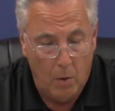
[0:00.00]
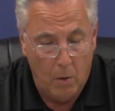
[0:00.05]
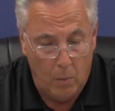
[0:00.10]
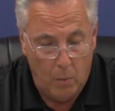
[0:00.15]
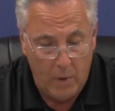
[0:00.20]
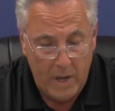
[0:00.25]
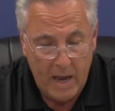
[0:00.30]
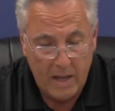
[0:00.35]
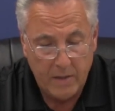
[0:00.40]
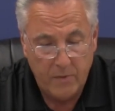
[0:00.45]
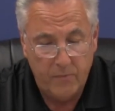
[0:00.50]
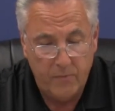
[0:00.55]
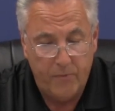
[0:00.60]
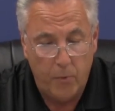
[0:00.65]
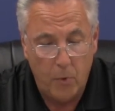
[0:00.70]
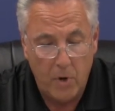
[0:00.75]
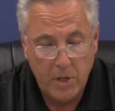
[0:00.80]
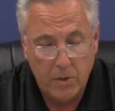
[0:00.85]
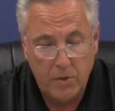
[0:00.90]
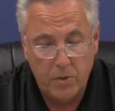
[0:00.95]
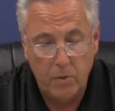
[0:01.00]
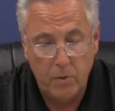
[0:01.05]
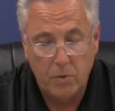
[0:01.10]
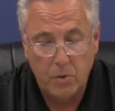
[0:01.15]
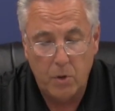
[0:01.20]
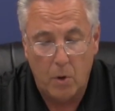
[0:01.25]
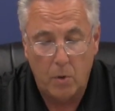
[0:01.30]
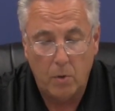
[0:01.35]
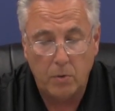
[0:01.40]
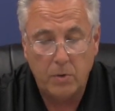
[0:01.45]
we had 42
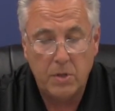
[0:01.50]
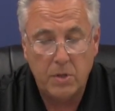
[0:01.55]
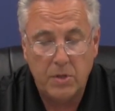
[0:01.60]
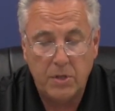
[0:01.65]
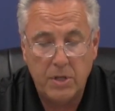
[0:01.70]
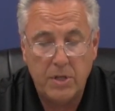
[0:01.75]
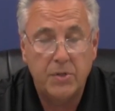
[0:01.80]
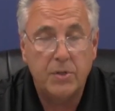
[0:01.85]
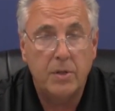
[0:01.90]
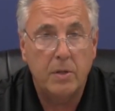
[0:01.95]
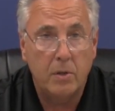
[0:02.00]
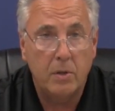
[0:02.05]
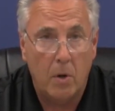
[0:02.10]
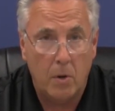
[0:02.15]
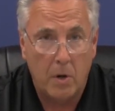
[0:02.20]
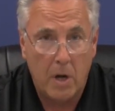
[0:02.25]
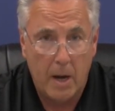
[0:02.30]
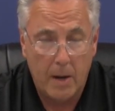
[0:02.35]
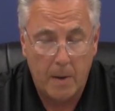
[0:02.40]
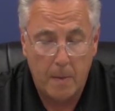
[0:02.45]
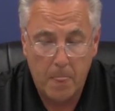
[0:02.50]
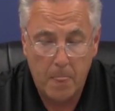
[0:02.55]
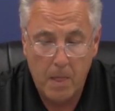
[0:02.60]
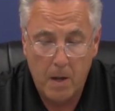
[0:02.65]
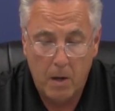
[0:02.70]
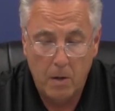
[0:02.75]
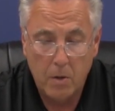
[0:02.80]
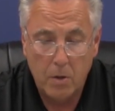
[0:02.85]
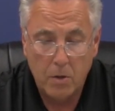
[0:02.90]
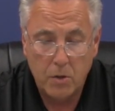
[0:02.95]
total deceased in Lodi.
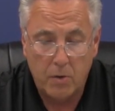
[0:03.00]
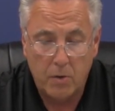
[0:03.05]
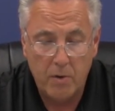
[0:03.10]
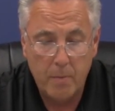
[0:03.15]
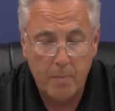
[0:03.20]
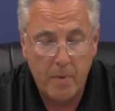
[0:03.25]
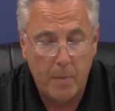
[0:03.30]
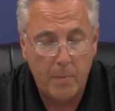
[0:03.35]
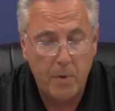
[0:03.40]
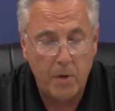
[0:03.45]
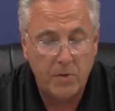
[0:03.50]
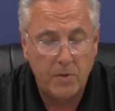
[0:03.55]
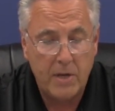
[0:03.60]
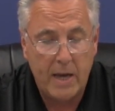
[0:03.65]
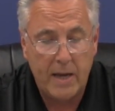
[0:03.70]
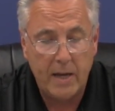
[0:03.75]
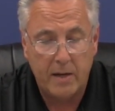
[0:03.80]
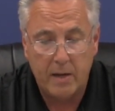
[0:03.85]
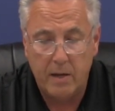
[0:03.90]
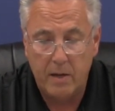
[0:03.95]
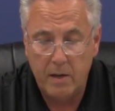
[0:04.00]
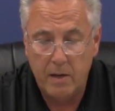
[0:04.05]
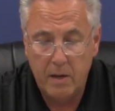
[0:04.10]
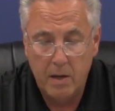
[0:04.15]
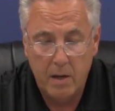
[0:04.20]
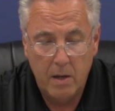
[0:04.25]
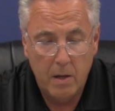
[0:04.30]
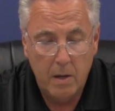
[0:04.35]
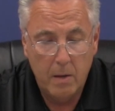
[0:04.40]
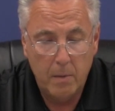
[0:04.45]
So remember to
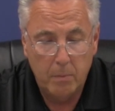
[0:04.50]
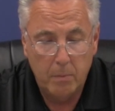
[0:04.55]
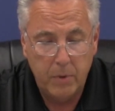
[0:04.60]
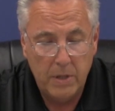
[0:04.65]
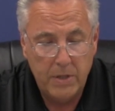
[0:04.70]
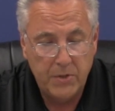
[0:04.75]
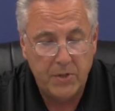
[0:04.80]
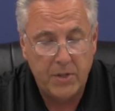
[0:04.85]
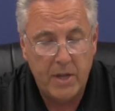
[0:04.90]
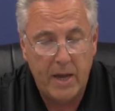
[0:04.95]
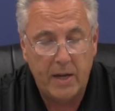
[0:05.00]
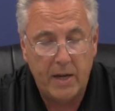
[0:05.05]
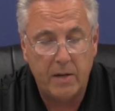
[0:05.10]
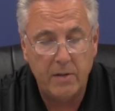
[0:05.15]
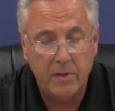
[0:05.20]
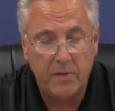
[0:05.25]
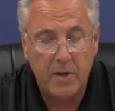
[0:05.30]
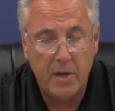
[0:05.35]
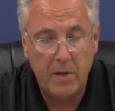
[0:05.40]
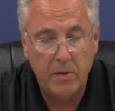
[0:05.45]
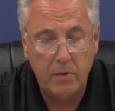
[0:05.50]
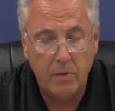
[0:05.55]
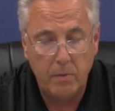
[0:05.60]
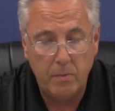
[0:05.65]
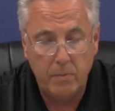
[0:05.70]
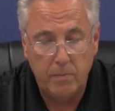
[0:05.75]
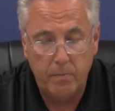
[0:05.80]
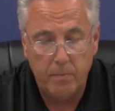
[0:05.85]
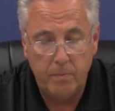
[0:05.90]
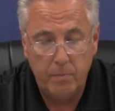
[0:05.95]
please take
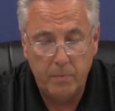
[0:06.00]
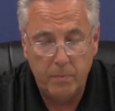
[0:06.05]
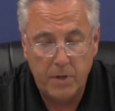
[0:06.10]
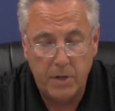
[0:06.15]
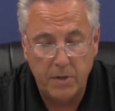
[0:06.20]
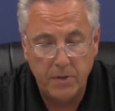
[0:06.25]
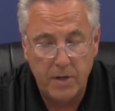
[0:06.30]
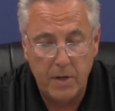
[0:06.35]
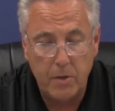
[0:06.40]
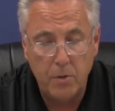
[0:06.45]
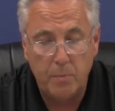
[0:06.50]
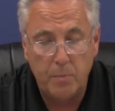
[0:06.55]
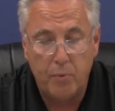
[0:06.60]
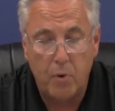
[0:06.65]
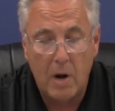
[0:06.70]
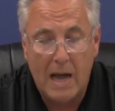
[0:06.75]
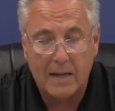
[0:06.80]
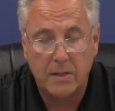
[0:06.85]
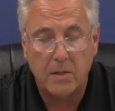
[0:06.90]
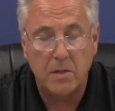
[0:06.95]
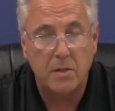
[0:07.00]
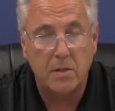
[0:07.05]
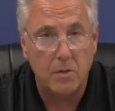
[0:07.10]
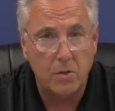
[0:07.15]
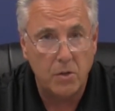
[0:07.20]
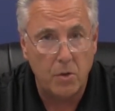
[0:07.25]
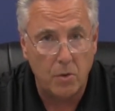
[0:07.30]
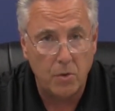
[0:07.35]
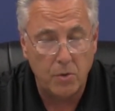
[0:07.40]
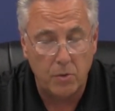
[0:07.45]
continued practice
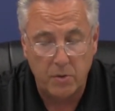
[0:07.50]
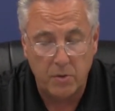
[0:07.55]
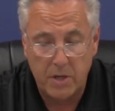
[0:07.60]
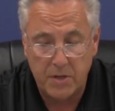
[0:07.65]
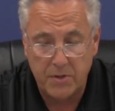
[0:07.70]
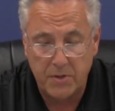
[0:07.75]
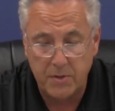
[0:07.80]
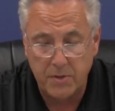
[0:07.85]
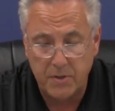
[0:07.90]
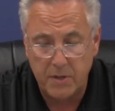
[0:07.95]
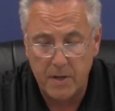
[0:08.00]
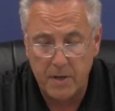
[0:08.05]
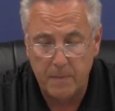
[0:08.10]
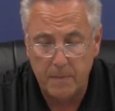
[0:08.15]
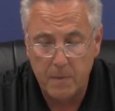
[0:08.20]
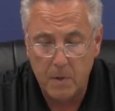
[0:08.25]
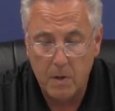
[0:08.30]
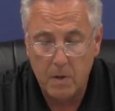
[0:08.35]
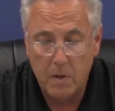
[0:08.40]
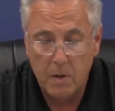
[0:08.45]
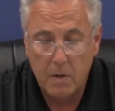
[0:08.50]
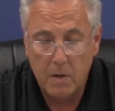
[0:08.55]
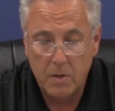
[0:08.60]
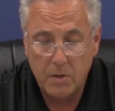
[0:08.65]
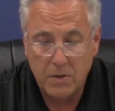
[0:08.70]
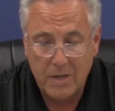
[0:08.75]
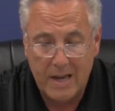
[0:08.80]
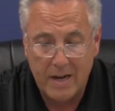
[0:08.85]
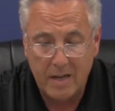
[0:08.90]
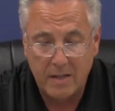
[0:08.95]
on social distancing,
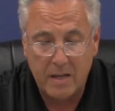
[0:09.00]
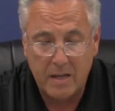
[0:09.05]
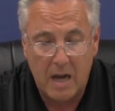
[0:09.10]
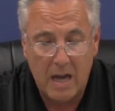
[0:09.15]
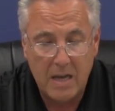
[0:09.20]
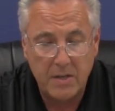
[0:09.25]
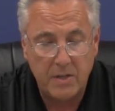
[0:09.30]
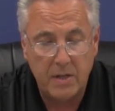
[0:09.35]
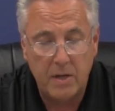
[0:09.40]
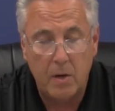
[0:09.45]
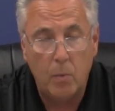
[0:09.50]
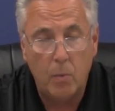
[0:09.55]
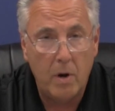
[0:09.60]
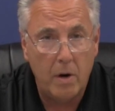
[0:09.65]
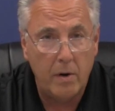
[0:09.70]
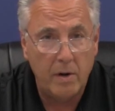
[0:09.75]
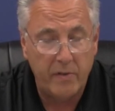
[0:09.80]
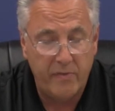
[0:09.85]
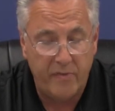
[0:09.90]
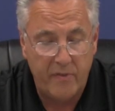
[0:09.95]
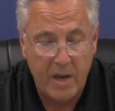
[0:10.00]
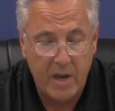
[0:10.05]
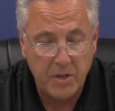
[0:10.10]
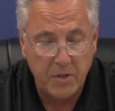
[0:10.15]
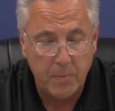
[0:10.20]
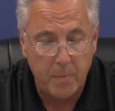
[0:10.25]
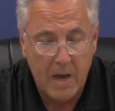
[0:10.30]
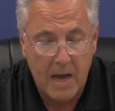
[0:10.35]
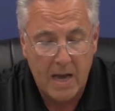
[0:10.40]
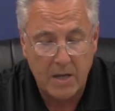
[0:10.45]
sanitizing and wearing a
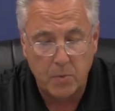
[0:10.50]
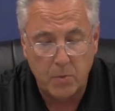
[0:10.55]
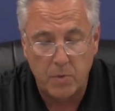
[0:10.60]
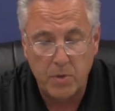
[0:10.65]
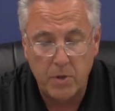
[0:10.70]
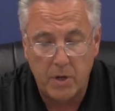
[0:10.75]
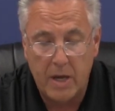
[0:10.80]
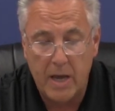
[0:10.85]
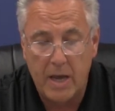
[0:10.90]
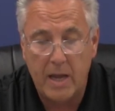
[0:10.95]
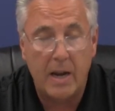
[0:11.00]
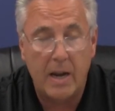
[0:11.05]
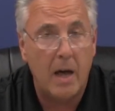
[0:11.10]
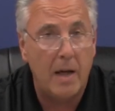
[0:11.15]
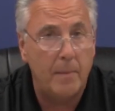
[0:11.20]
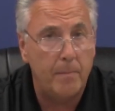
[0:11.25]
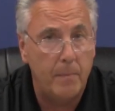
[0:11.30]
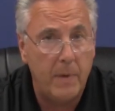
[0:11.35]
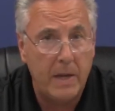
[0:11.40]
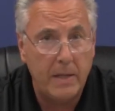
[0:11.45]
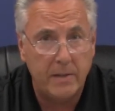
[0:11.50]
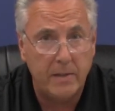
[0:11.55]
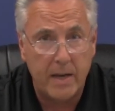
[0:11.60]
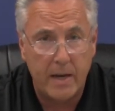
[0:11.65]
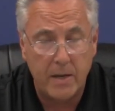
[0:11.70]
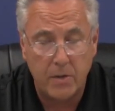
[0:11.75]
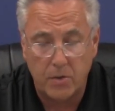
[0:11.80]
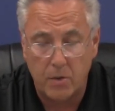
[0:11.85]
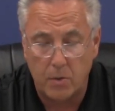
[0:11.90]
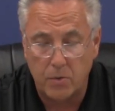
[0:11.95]
face mask when you cannot
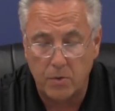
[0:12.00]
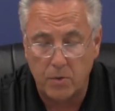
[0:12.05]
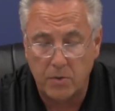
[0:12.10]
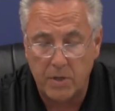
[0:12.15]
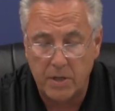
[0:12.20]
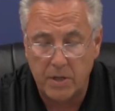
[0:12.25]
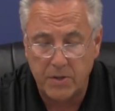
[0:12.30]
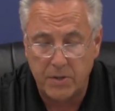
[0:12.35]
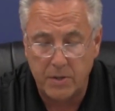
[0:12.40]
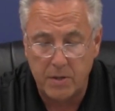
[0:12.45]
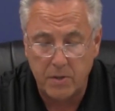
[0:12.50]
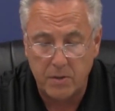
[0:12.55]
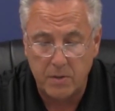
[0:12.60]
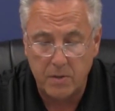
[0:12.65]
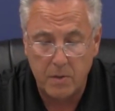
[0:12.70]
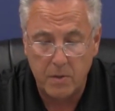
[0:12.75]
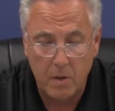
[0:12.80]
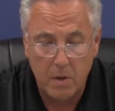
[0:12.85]
maintain social distance.